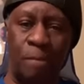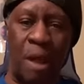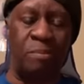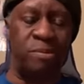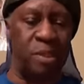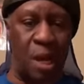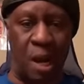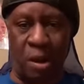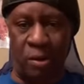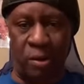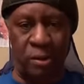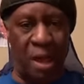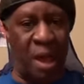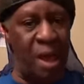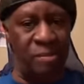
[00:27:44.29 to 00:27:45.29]
I'm sorry.
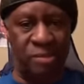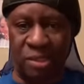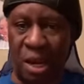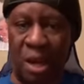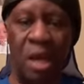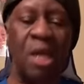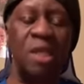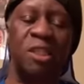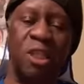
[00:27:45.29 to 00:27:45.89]
I am sorry.